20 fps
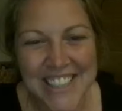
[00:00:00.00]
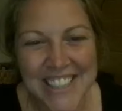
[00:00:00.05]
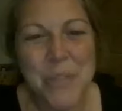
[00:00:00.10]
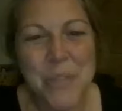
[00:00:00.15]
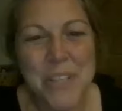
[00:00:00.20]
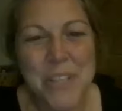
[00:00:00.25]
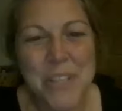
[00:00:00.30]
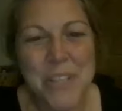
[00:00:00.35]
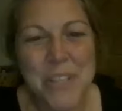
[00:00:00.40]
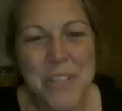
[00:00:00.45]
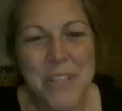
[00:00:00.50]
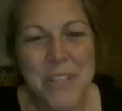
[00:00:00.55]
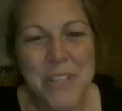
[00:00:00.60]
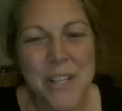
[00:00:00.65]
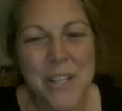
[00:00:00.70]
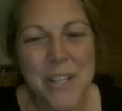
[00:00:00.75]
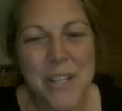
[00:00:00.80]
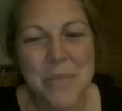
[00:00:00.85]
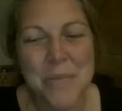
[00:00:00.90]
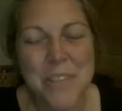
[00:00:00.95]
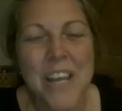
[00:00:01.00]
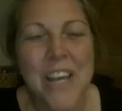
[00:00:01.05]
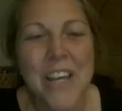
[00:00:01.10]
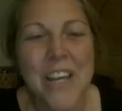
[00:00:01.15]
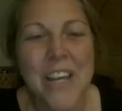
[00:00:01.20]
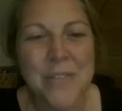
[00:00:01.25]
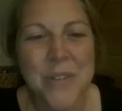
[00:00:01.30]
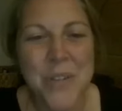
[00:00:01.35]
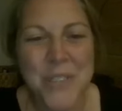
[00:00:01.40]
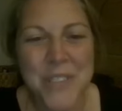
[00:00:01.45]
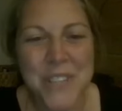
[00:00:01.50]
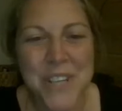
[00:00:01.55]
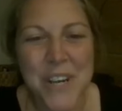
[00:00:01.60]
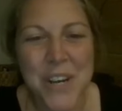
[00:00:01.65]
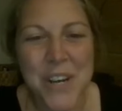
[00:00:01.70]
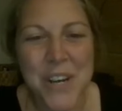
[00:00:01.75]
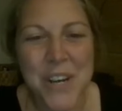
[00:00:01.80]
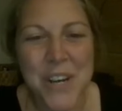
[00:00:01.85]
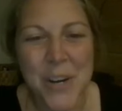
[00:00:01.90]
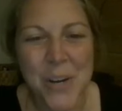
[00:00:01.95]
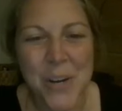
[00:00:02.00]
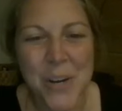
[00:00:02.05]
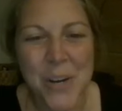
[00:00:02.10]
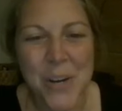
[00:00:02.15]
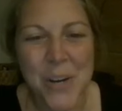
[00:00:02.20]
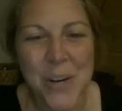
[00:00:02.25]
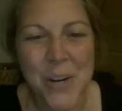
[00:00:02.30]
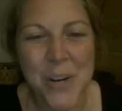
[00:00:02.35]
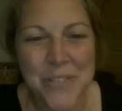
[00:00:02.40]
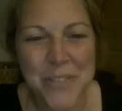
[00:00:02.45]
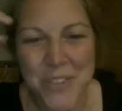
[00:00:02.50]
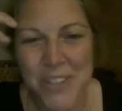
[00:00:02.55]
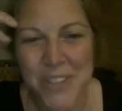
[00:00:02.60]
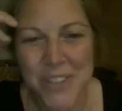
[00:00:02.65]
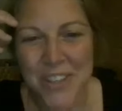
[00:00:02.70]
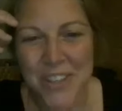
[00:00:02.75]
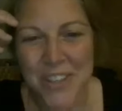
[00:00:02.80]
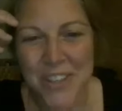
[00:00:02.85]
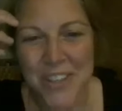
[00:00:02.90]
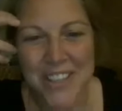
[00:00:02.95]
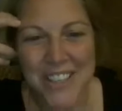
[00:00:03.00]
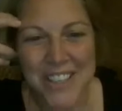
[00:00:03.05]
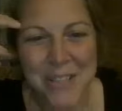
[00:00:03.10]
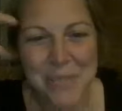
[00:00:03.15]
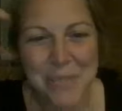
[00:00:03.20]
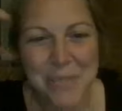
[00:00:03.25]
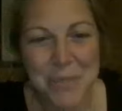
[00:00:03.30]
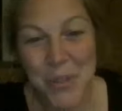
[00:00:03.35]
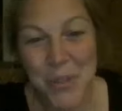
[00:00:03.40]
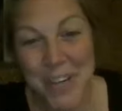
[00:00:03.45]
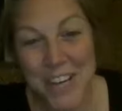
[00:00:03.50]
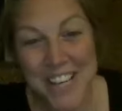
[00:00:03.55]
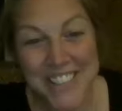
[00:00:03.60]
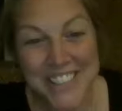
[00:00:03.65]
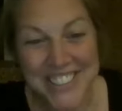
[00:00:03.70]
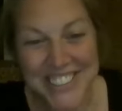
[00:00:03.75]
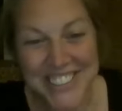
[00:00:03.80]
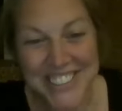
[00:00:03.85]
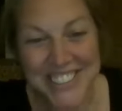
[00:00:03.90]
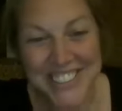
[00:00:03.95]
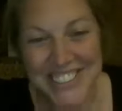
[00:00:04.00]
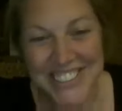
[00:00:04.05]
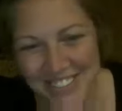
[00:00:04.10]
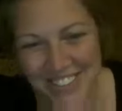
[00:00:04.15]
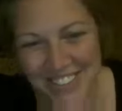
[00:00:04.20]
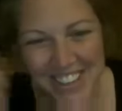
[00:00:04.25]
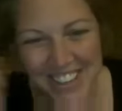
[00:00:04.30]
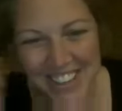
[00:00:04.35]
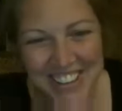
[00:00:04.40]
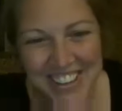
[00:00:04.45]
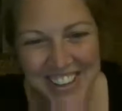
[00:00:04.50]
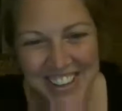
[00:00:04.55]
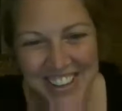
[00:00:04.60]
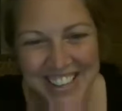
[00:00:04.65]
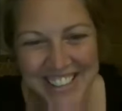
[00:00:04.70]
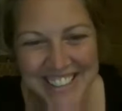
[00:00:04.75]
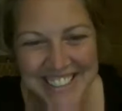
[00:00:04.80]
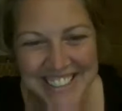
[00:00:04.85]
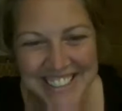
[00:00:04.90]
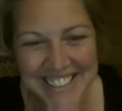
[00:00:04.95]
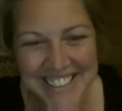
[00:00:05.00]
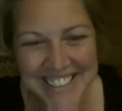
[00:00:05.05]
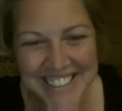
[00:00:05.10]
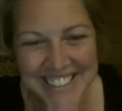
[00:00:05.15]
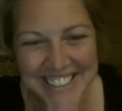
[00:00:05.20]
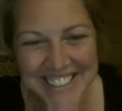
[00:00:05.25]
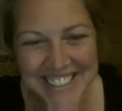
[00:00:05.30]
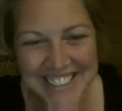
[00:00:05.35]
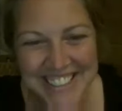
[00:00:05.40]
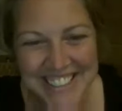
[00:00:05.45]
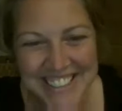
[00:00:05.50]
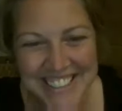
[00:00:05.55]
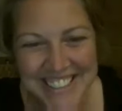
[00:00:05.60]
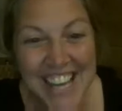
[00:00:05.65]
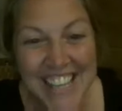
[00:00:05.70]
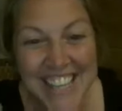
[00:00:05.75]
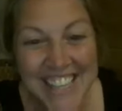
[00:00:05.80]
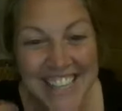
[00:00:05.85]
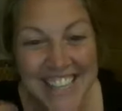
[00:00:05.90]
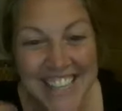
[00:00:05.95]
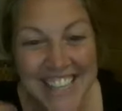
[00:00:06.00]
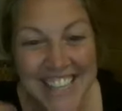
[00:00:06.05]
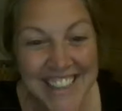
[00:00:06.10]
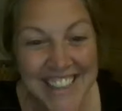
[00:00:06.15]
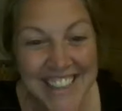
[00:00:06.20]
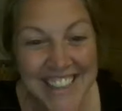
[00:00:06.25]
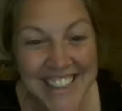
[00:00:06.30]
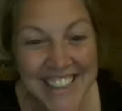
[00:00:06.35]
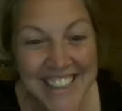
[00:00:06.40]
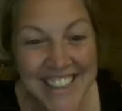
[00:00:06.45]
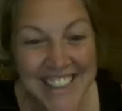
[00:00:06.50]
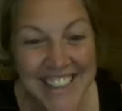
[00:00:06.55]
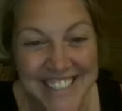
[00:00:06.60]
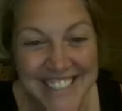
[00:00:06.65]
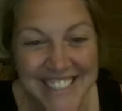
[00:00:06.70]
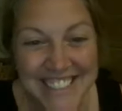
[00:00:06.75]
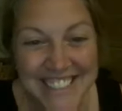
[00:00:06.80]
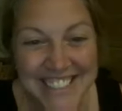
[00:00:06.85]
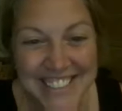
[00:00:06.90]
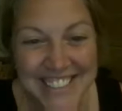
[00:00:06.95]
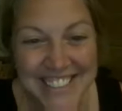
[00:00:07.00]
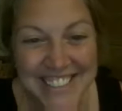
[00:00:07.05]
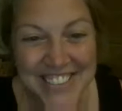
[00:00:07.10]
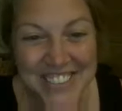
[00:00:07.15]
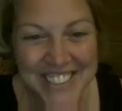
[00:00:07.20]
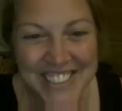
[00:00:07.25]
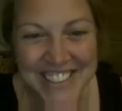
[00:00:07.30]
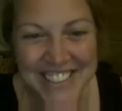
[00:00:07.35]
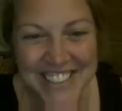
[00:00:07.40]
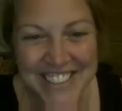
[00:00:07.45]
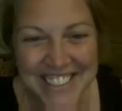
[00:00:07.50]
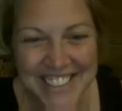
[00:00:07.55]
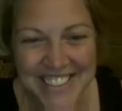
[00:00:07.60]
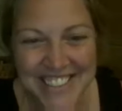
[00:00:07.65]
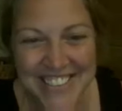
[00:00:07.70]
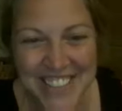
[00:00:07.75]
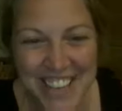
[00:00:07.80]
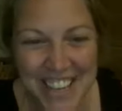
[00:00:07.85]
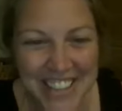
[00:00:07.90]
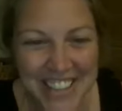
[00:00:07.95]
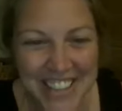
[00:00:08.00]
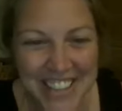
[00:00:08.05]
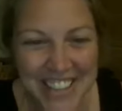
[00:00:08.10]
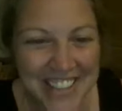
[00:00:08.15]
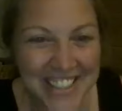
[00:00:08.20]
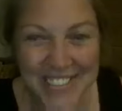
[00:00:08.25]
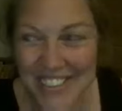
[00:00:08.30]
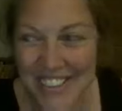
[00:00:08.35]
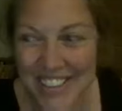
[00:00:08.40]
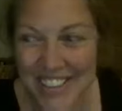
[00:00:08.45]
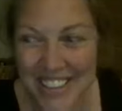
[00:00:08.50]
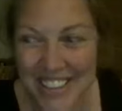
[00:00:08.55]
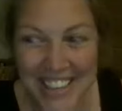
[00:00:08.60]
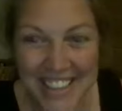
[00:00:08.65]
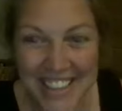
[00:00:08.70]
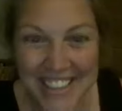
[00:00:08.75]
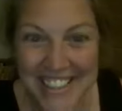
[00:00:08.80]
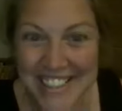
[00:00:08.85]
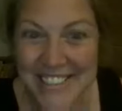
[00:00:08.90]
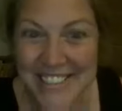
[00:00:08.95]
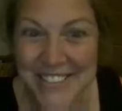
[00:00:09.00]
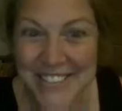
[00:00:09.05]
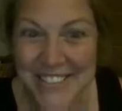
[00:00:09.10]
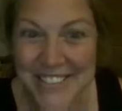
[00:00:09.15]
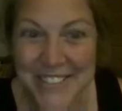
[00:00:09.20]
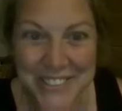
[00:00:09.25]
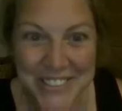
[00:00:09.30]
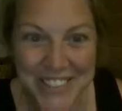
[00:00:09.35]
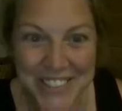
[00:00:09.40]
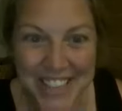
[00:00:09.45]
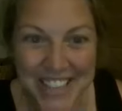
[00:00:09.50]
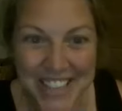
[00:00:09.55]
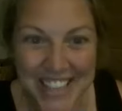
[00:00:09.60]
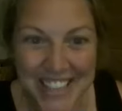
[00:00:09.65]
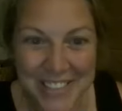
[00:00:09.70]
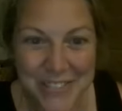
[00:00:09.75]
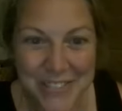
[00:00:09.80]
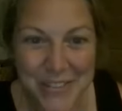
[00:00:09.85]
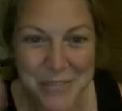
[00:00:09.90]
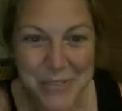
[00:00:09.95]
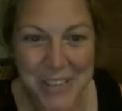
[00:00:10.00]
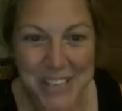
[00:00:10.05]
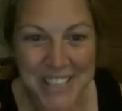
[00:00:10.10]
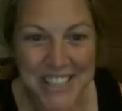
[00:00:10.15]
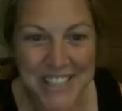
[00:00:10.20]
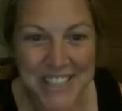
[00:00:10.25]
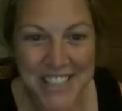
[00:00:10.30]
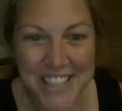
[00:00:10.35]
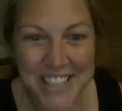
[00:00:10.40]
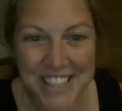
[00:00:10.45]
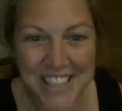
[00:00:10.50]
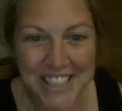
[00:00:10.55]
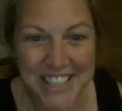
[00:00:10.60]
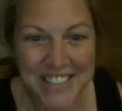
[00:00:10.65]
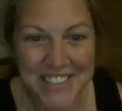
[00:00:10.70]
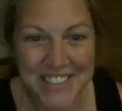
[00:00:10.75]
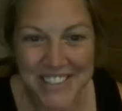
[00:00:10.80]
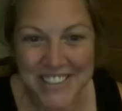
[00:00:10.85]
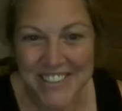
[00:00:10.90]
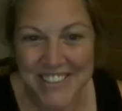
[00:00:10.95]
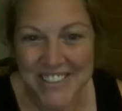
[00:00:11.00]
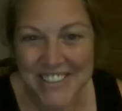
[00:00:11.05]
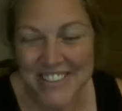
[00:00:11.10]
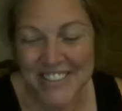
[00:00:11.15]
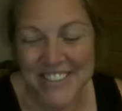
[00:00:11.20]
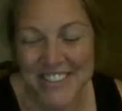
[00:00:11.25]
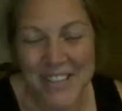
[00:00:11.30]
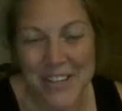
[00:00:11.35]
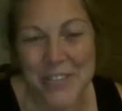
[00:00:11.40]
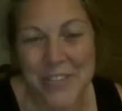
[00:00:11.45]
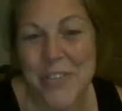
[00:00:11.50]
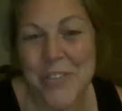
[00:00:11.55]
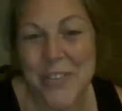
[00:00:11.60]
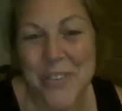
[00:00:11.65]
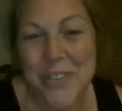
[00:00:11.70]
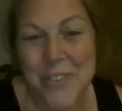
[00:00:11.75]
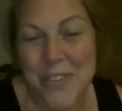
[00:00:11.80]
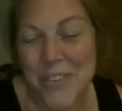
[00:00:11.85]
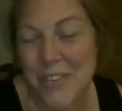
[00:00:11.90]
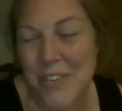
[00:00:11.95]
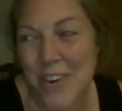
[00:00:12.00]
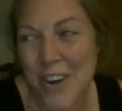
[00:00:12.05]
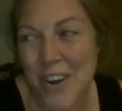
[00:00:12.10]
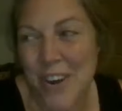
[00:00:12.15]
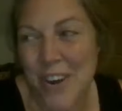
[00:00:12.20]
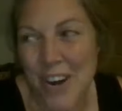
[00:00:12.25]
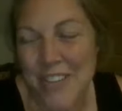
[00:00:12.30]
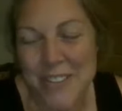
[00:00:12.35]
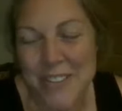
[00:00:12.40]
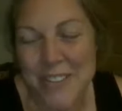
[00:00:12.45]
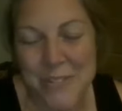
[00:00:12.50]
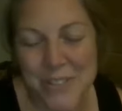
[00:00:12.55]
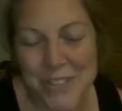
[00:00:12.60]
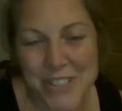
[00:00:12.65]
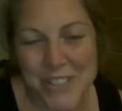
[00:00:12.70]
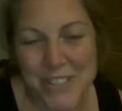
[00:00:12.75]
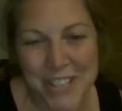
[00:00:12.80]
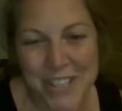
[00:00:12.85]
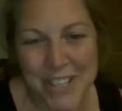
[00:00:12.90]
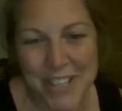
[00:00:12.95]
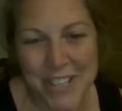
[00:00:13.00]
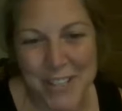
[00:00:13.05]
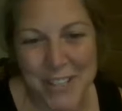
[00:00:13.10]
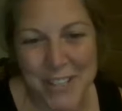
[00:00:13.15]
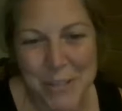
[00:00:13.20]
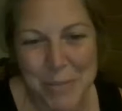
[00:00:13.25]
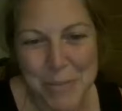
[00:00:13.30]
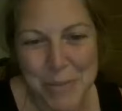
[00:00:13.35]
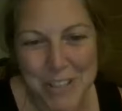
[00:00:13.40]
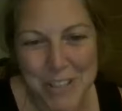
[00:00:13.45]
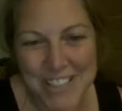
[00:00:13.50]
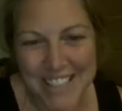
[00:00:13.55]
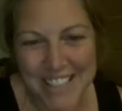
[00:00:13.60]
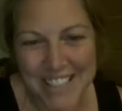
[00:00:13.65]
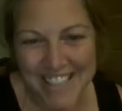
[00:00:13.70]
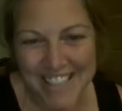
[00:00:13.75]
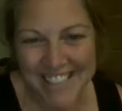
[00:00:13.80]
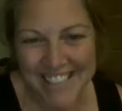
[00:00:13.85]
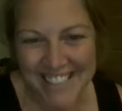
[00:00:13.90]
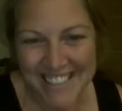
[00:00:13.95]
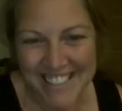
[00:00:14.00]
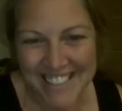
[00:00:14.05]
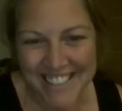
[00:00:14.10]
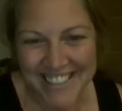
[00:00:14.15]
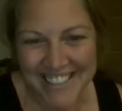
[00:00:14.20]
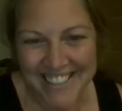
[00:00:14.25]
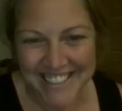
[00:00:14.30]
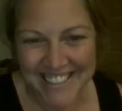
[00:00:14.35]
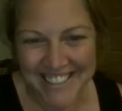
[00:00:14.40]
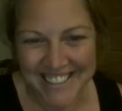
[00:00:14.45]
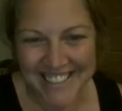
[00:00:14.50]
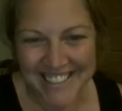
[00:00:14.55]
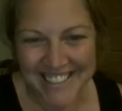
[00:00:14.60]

When we, let folks know, we'll have your handles for all that. So awesome. Anything else that you feel, I think this was great information and just, you know, awesome for sharing your experience. Anything else?